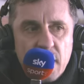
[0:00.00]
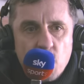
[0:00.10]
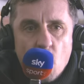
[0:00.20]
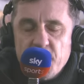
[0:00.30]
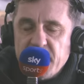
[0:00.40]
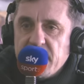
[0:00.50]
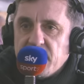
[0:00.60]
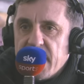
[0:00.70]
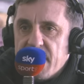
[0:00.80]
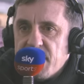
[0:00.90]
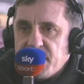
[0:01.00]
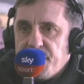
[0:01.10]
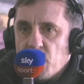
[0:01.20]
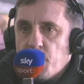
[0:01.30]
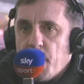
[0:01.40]
What we need to hear is the
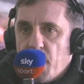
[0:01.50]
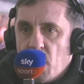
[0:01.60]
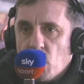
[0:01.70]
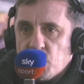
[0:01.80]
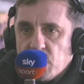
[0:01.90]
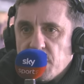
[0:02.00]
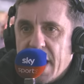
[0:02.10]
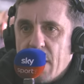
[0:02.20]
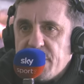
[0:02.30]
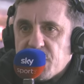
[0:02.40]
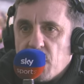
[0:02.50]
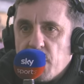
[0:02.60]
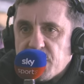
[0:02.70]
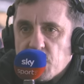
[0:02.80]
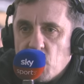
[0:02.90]
full proposal and how it's
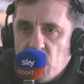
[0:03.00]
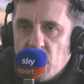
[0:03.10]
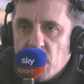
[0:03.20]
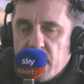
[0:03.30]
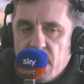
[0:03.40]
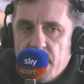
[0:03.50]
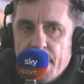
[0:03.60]
going to work.